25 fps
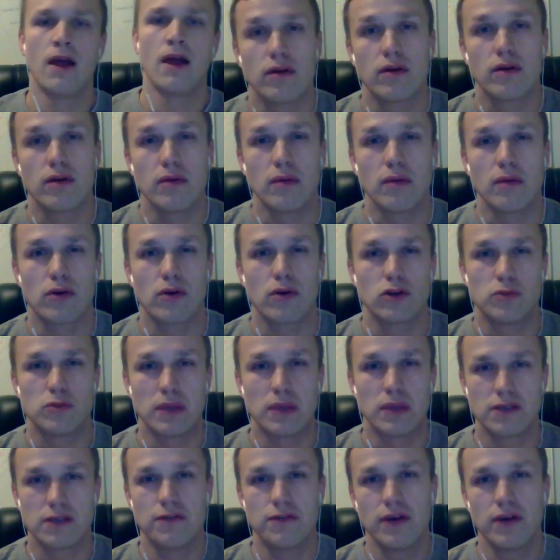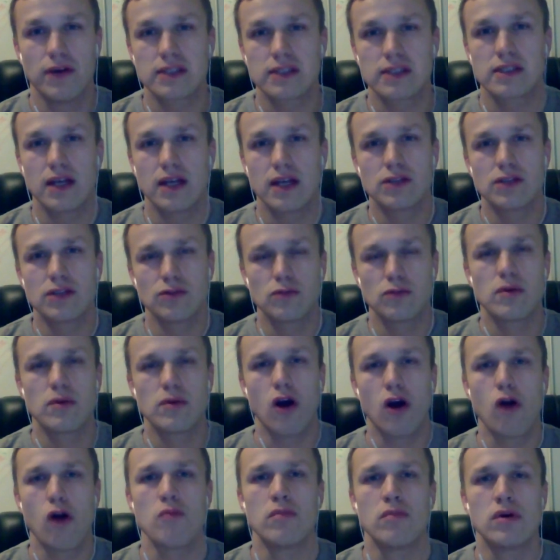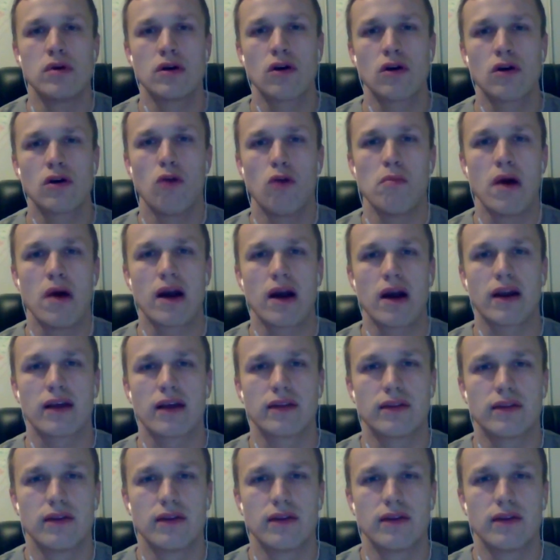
we approach. But the first stage would be home market.